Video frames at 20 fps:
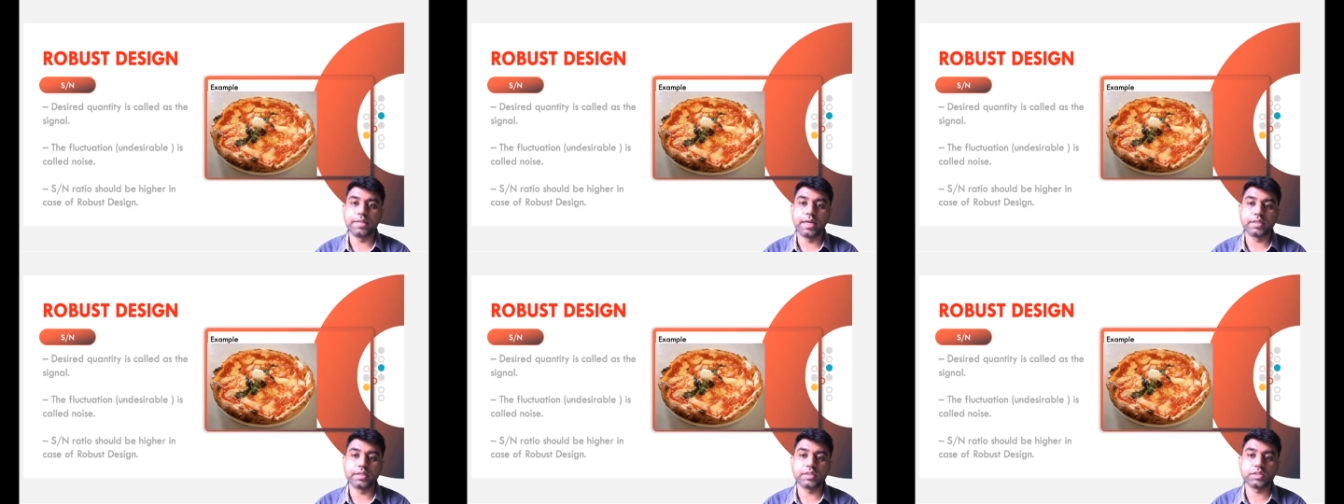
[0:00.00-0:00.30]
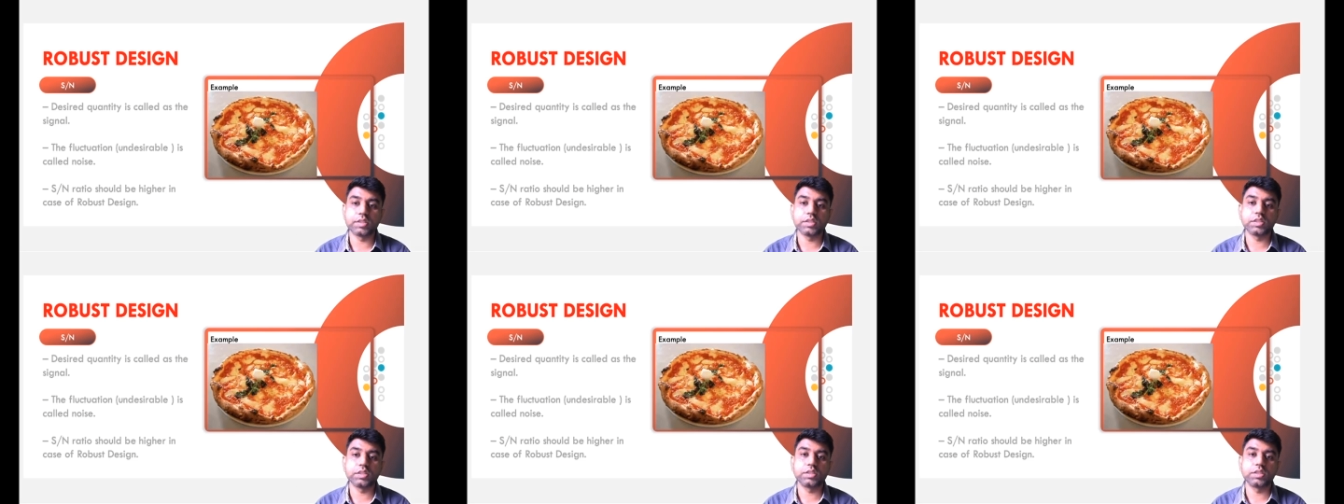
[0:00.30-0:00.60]
that
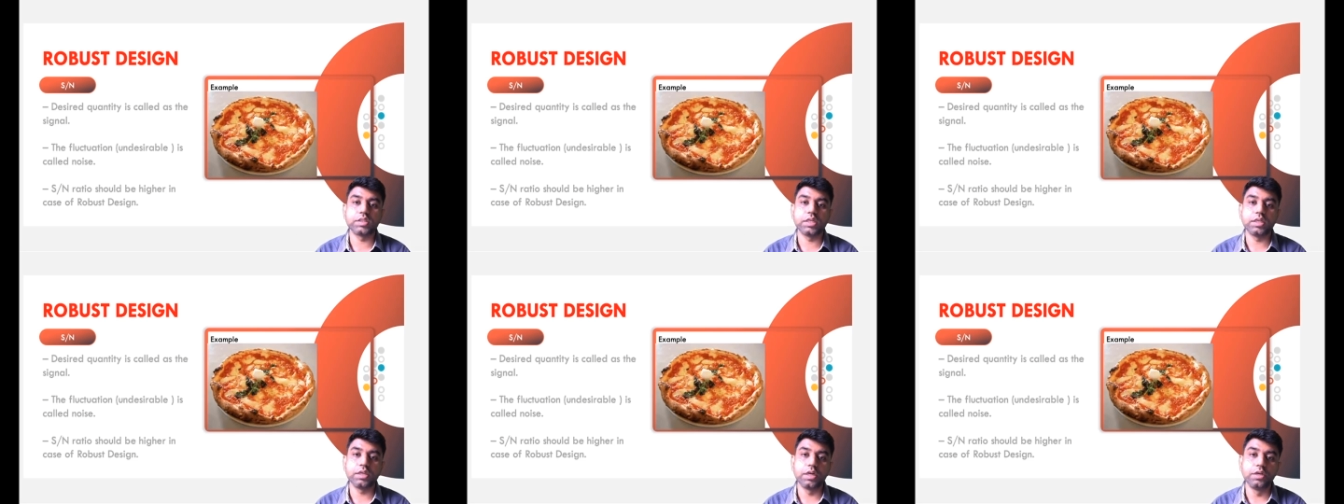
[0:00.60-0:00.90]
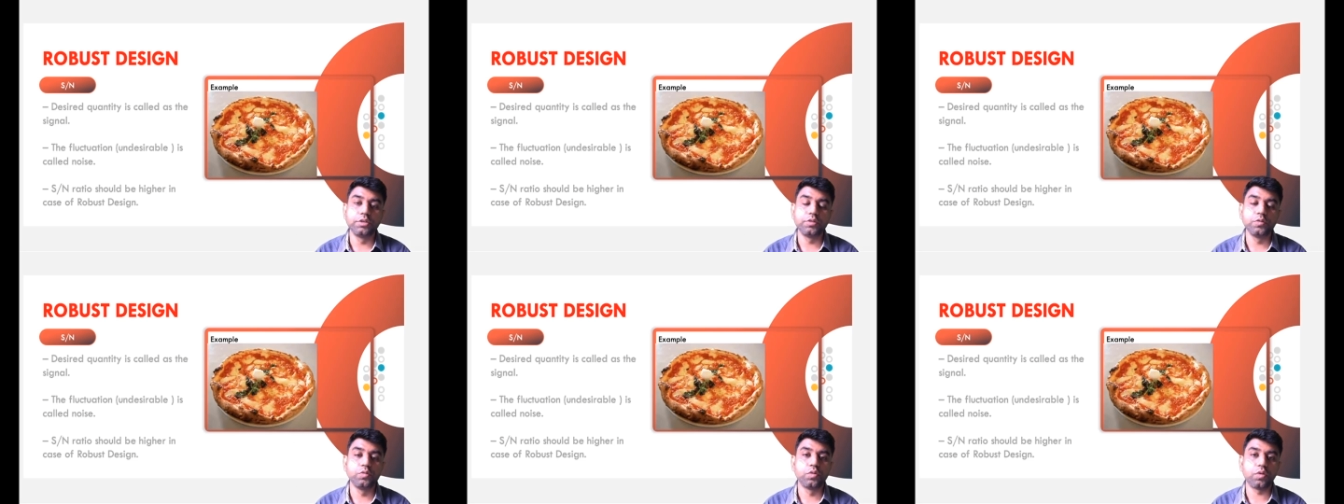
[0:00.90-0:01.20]
is a
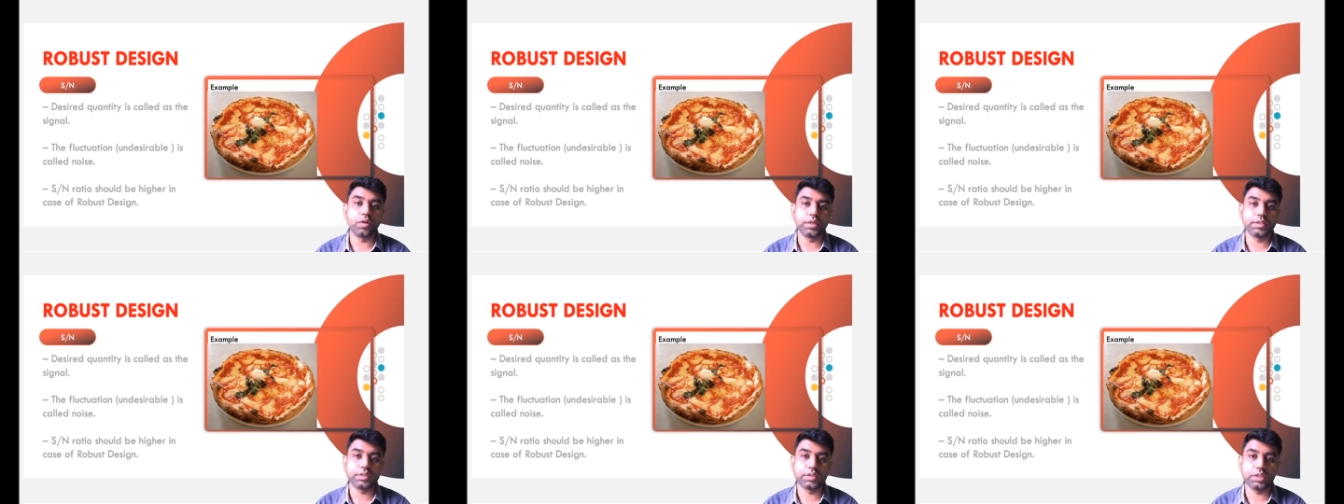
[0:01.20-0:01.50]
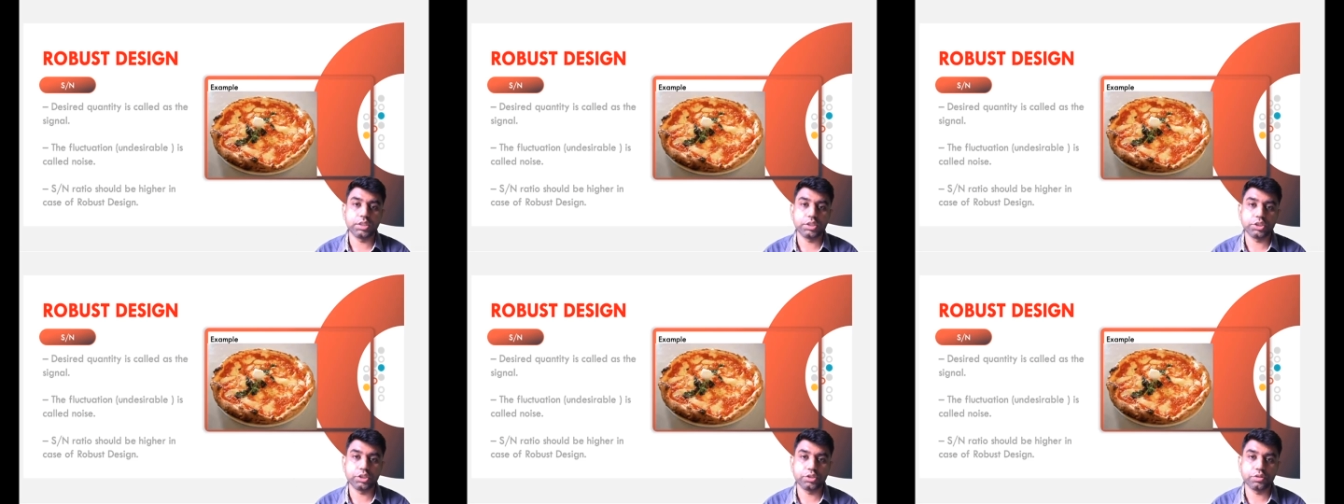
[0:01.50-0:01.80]
signal to noise
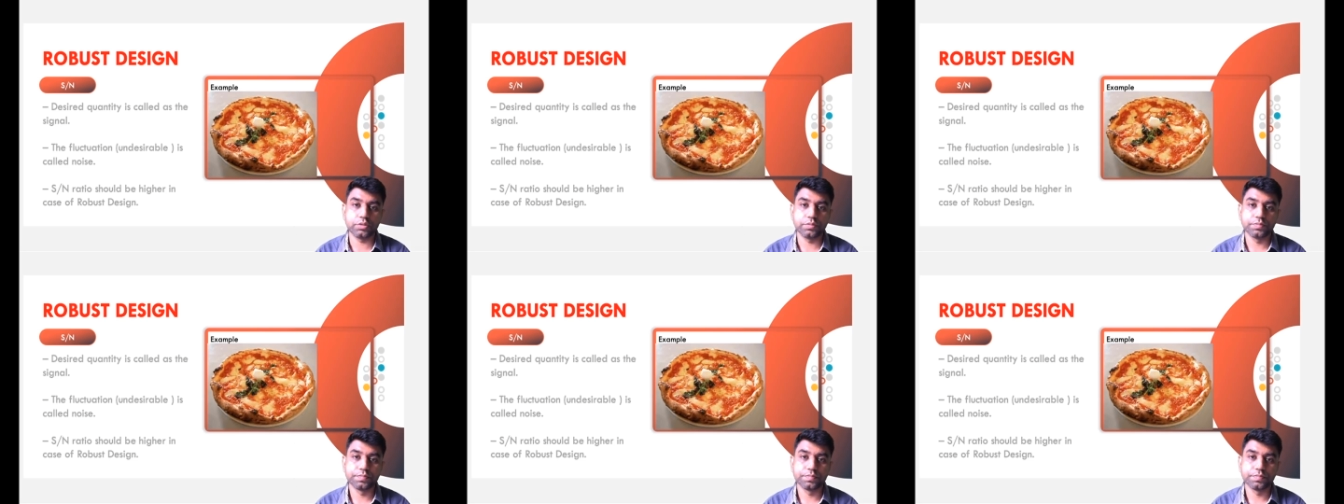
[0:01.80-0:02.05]
ratio.